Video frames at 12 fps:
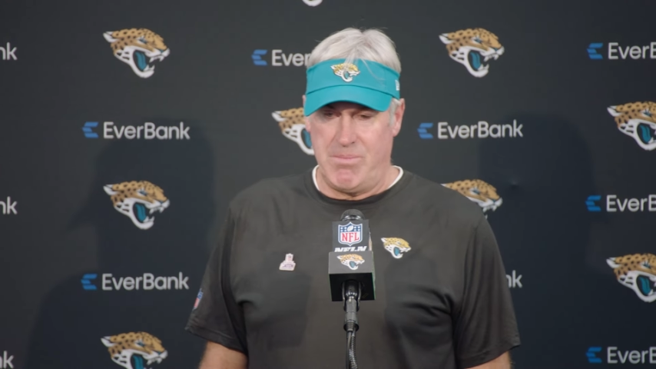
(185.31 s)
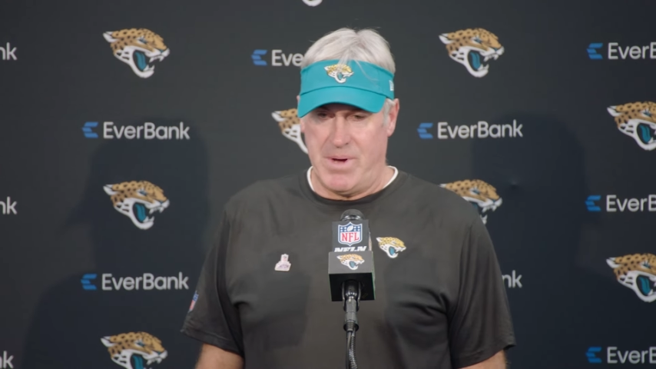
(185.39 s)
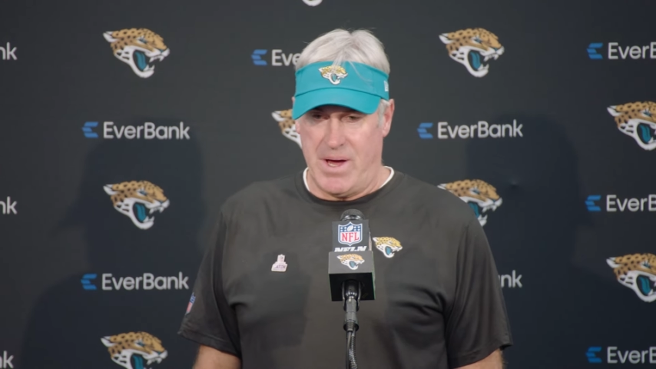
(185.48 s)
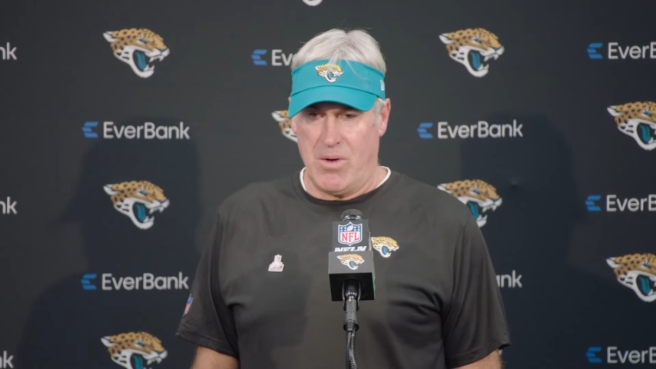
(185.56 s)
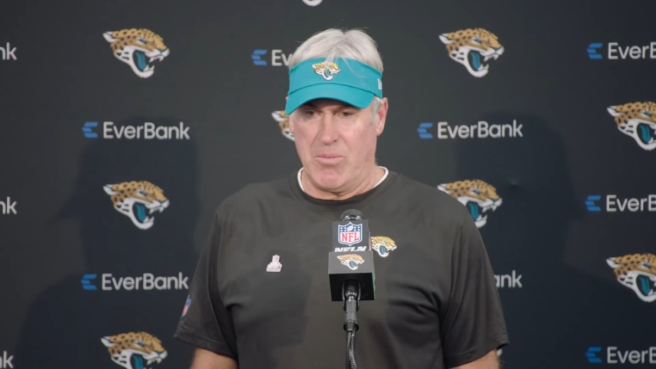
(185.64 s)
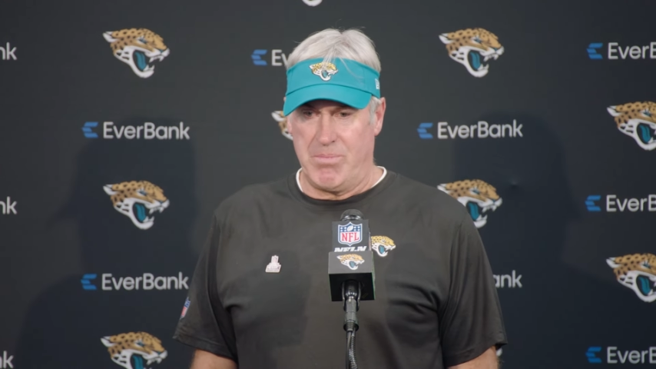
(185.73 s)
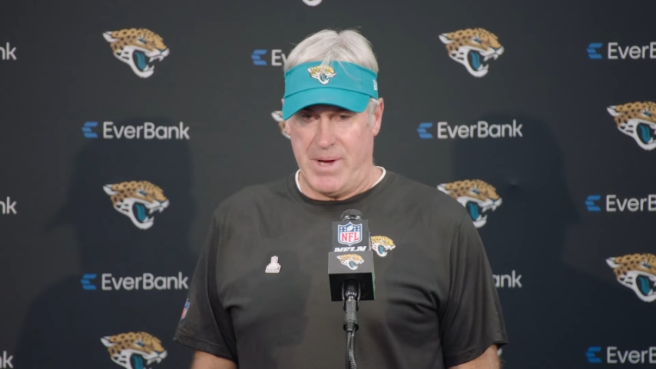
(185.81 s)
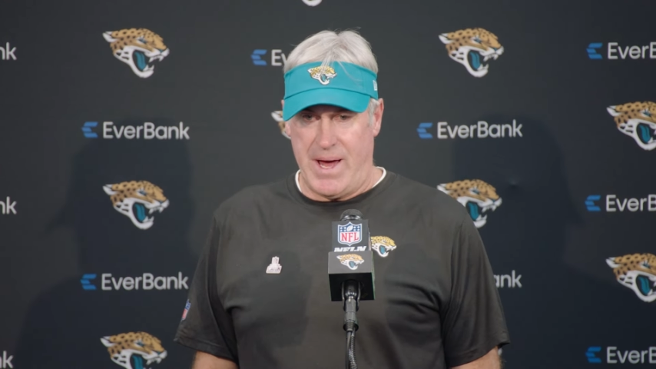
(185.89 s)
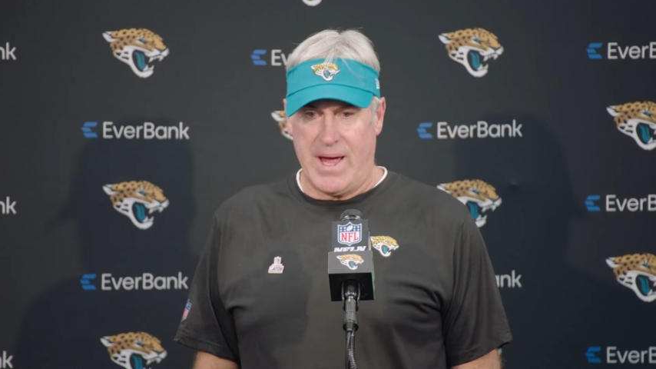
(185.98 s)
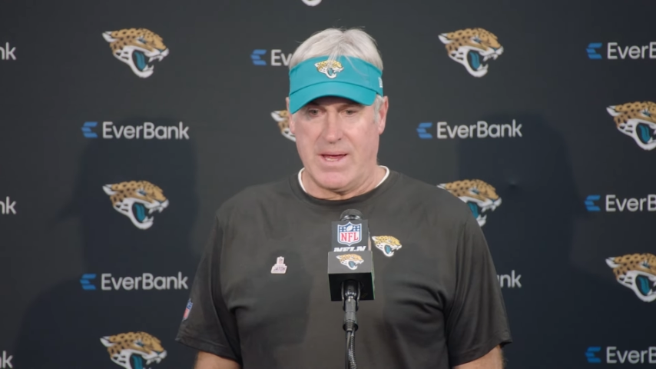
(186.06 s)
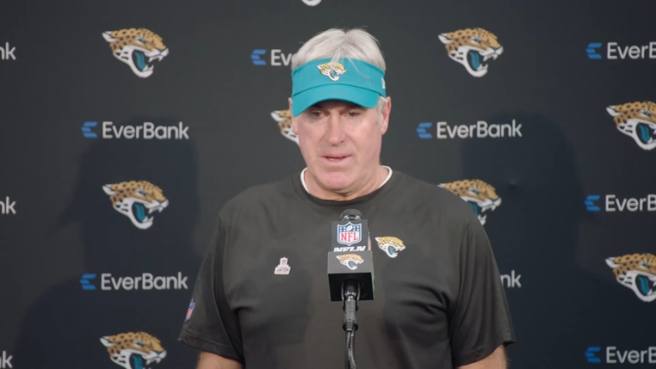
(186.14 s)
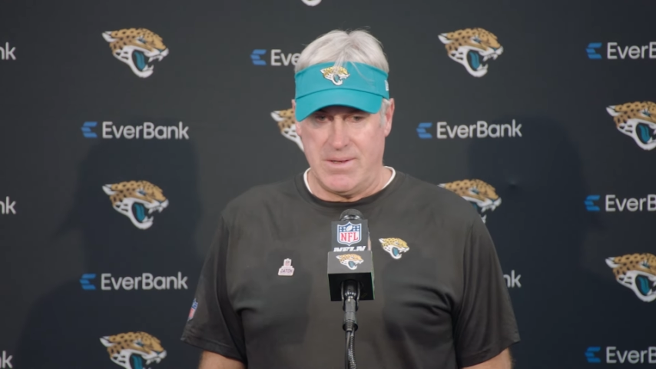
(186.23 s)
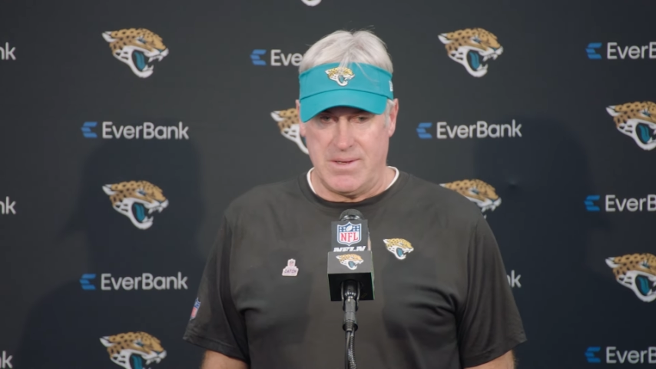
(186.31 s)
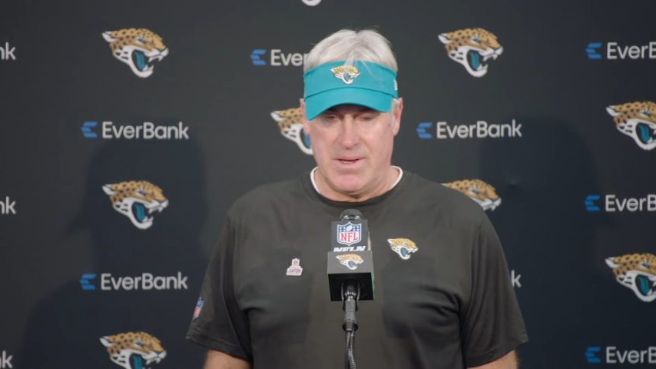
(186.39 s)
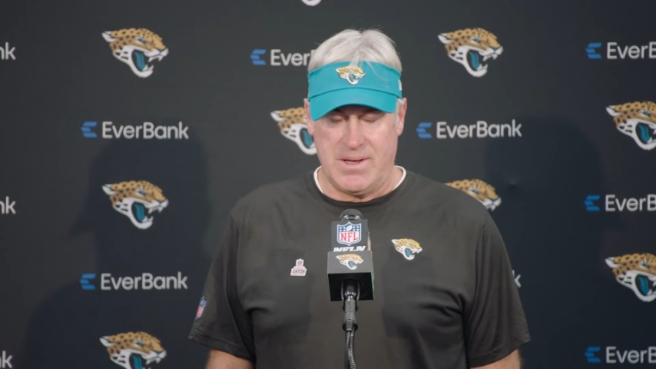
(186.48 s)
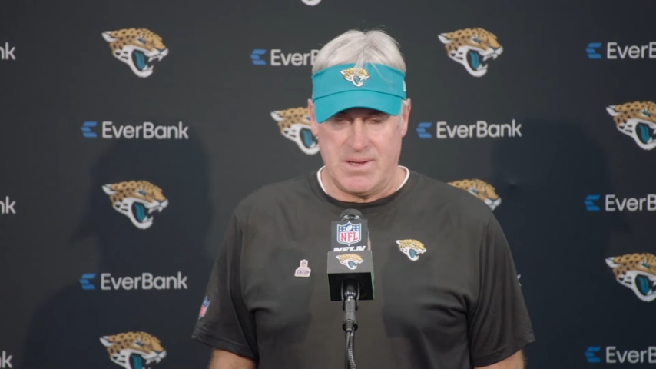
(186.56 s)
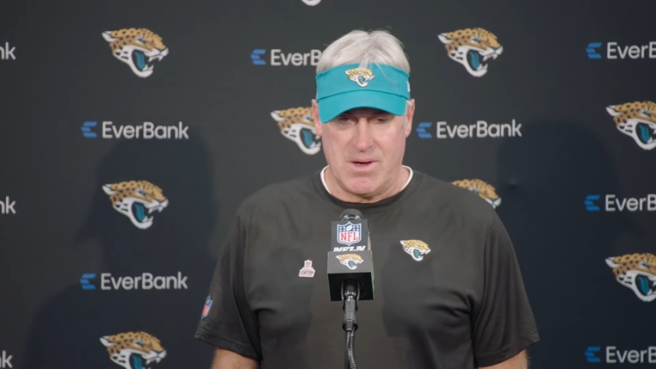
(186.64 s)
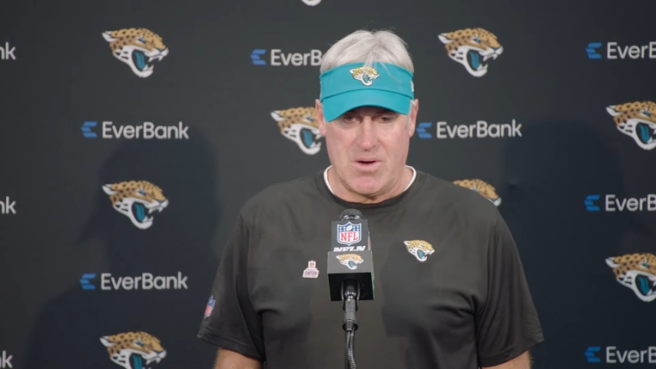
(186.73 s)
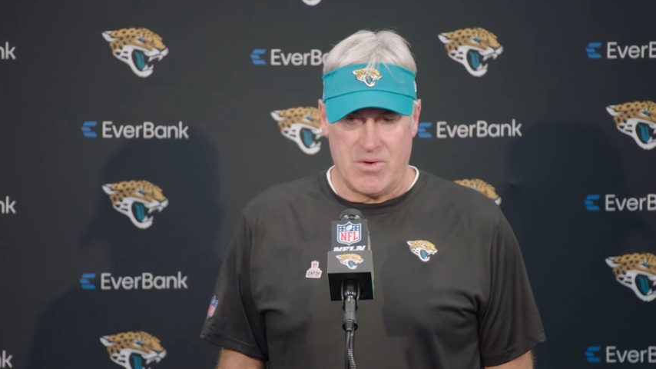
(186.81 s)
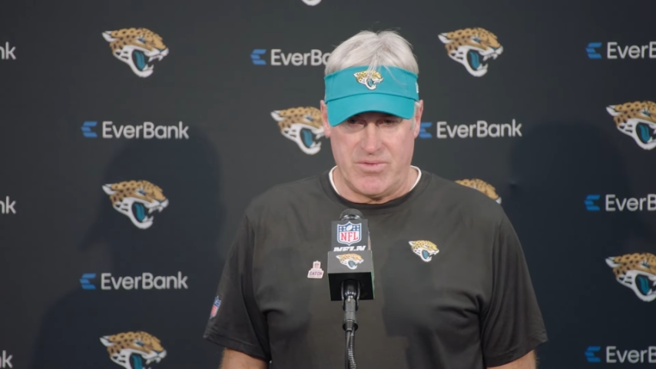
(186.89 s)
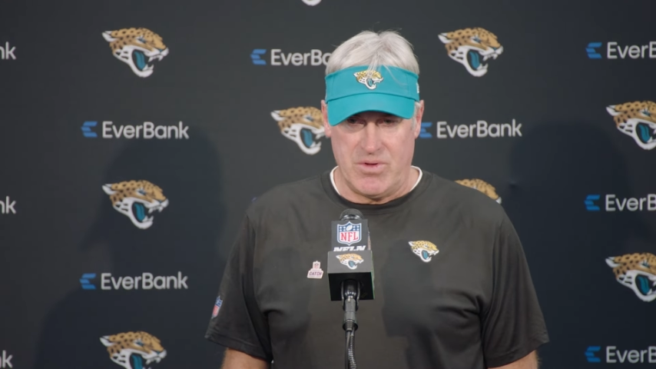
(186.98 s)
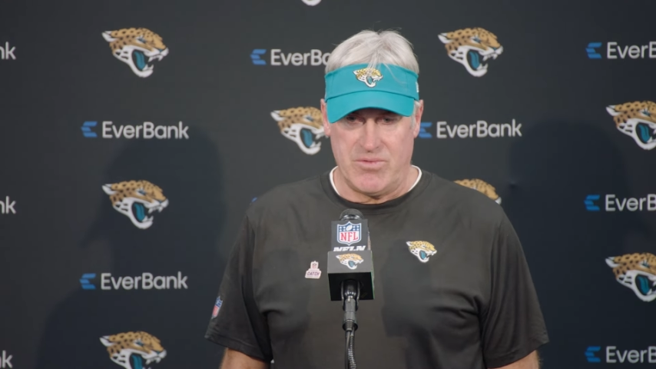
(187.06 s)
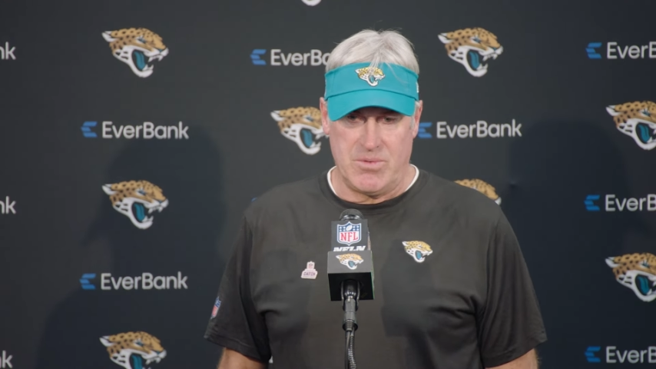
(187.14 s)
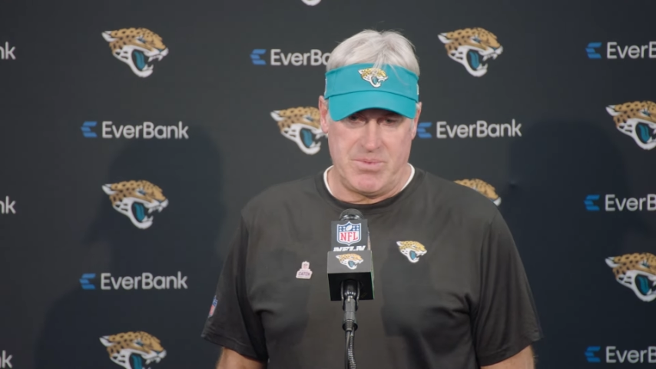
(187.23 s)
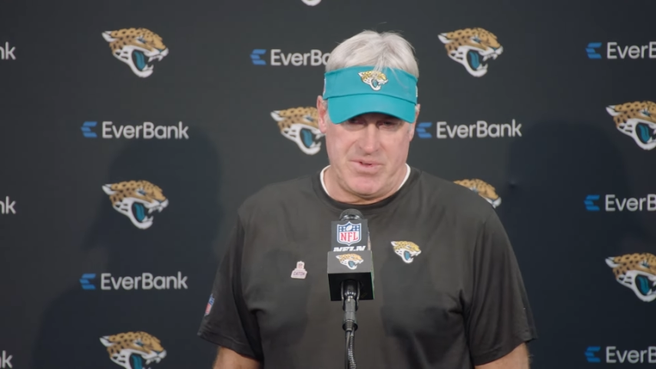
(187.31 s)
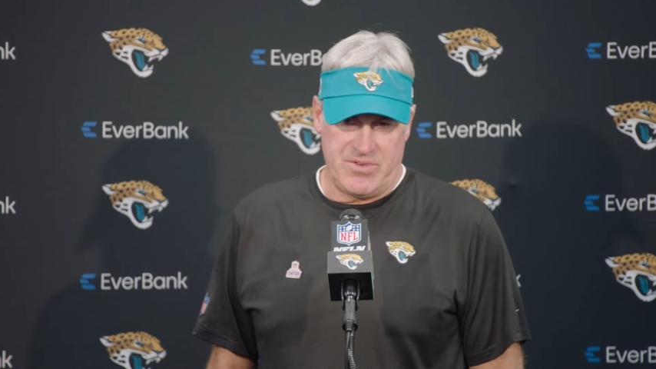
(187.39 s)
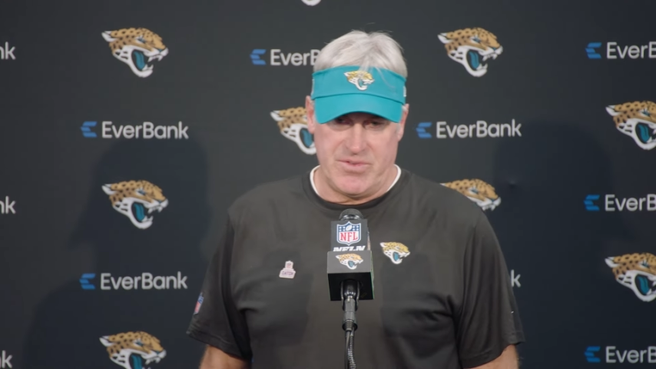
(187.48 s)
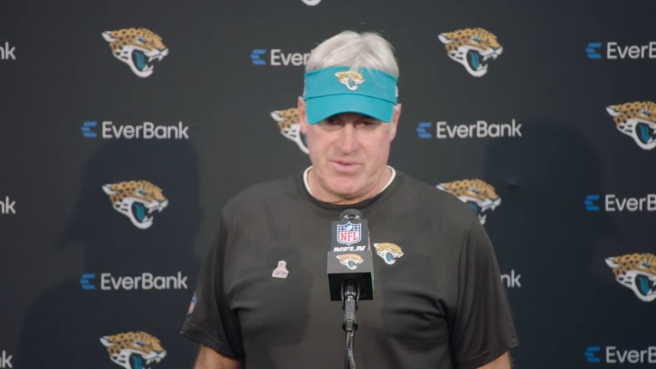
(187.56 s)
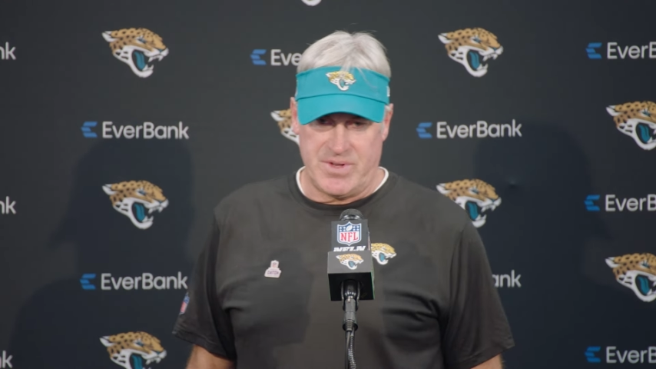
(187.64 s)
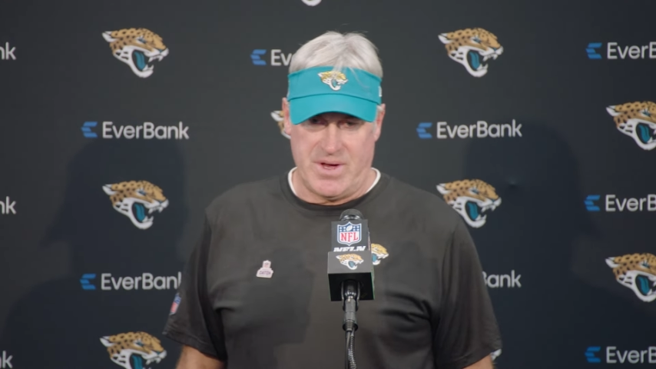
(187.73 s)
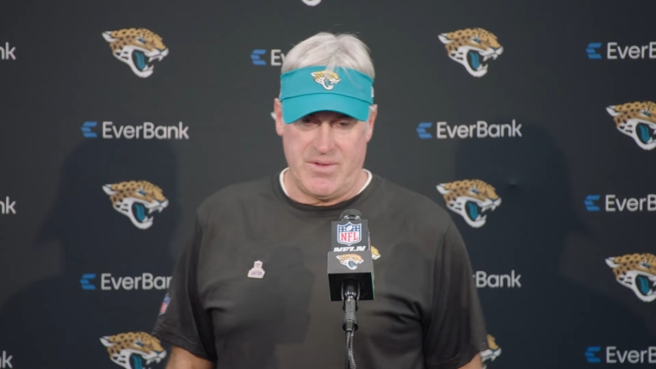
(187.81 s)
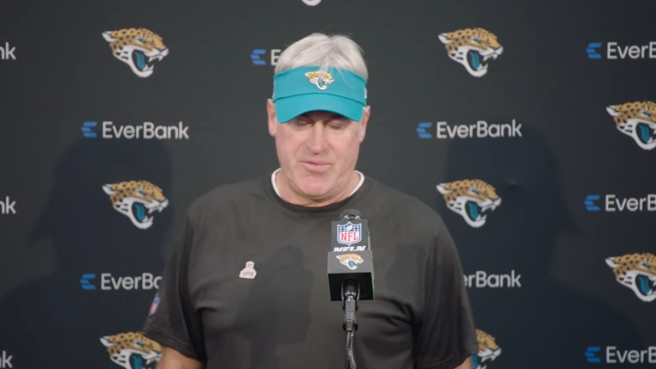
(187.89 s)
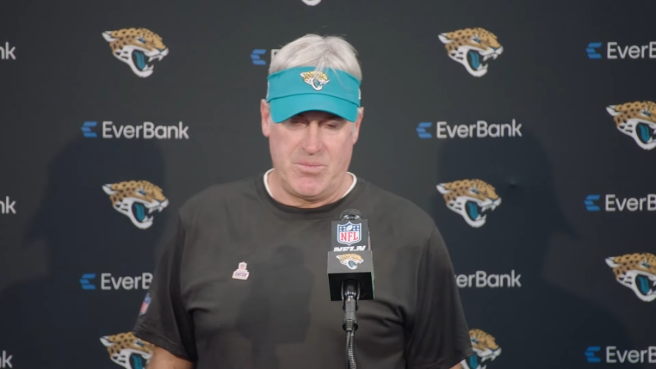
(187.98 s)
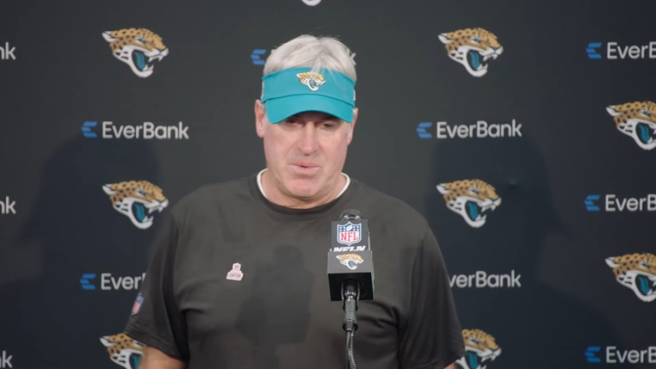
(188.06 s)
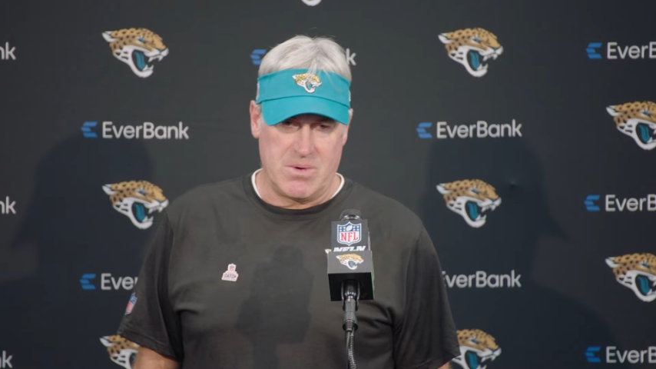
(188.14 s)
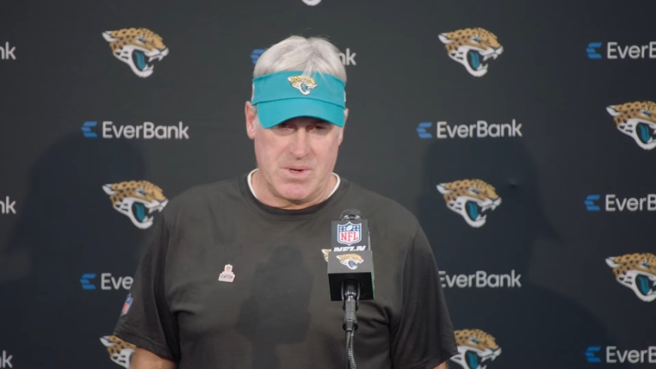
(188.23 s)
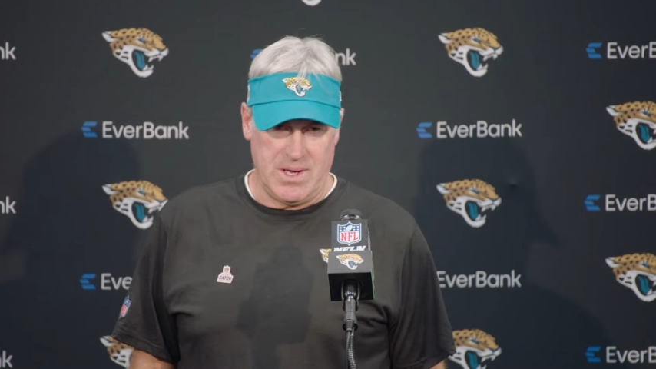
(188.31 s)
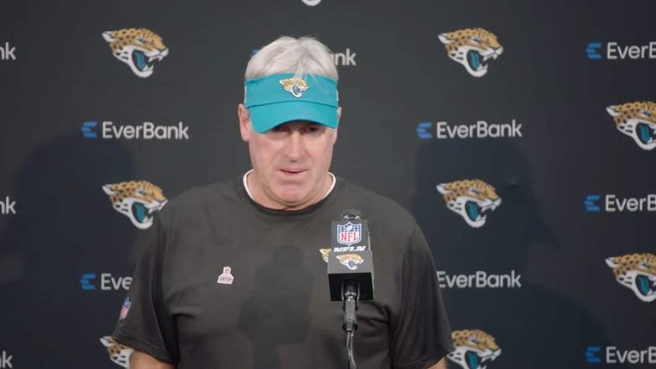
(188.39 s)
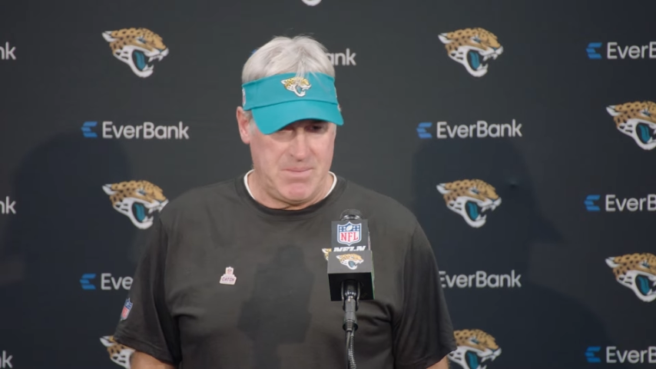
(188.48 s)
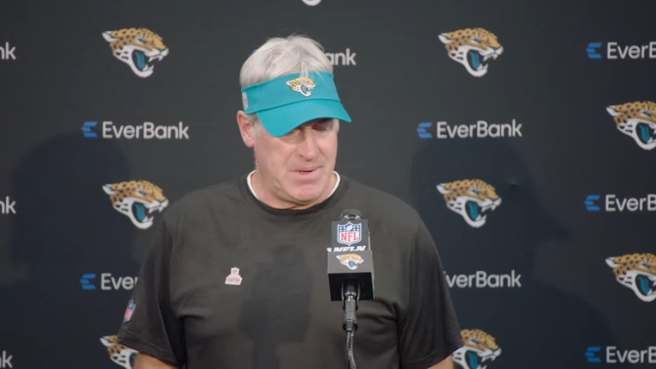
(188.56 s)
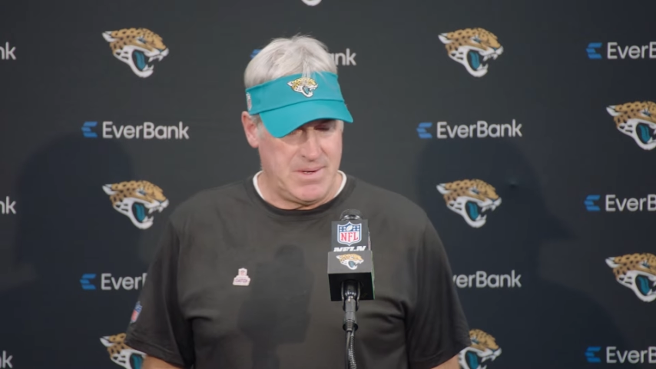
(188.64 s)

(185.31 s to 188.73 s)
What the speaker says: battled back and got ourselves in position to tie the football game.